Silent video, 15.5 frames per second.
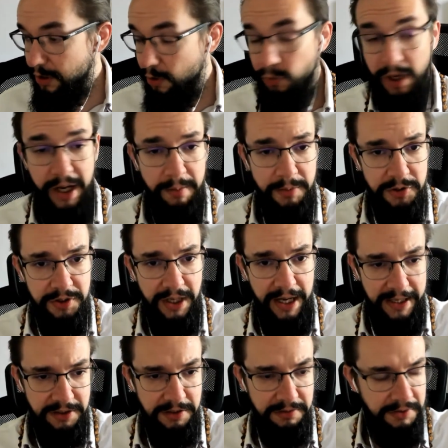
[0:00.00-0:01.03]
What I am using
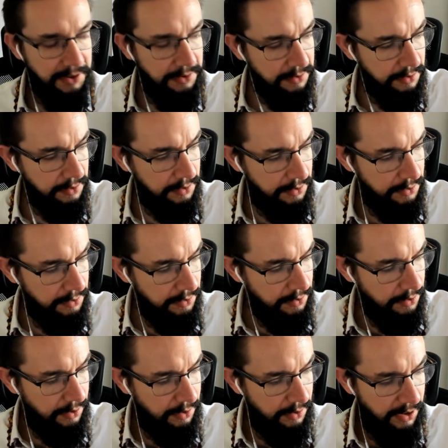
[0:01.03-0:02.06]
actively,
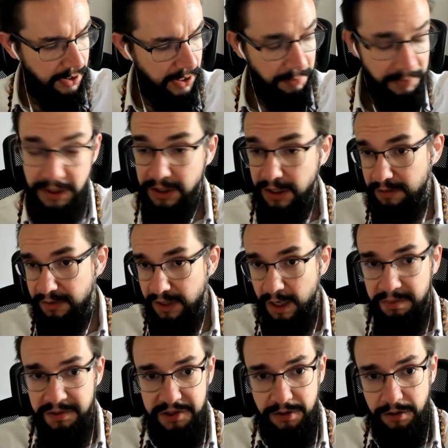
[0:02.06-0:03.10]
and we did have an
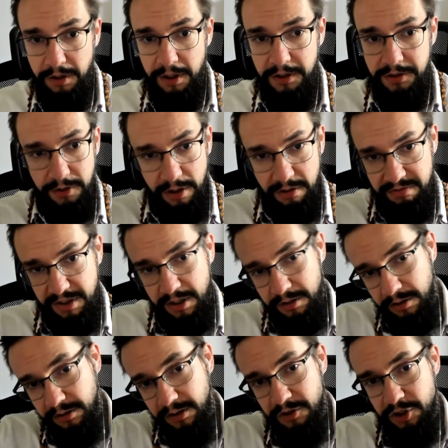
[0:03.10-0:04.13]
episode on it, you can find
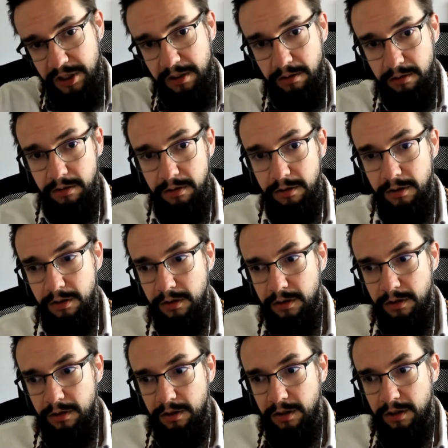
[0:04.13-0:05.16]
it on the channel,
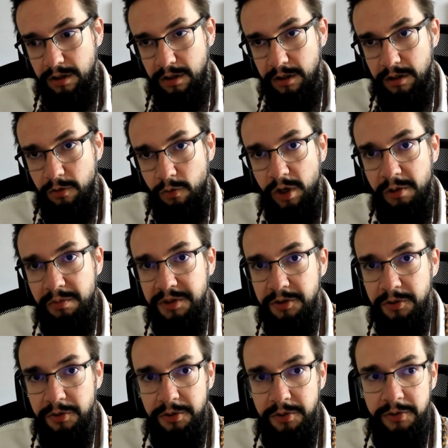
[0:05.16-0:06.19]
where
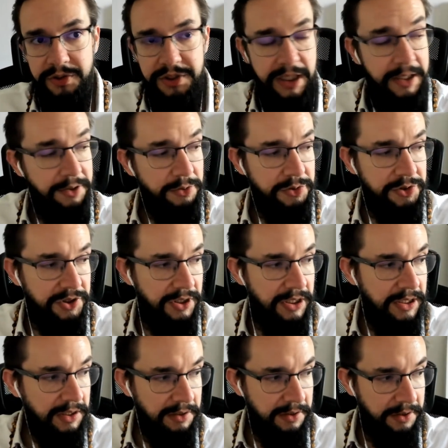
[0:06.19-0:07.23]
I use
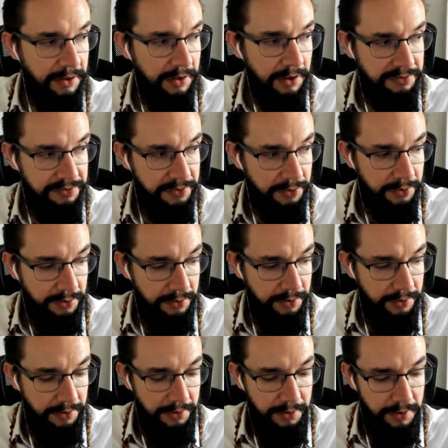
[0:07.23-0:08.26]
AI a lot
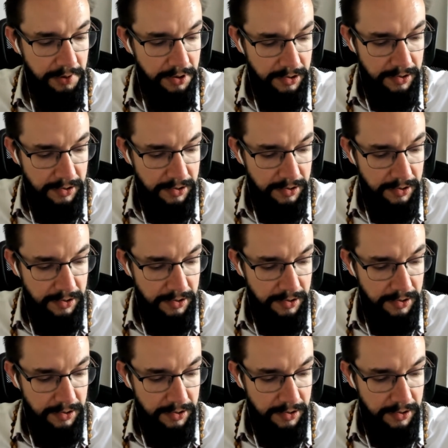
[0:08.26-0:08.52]
for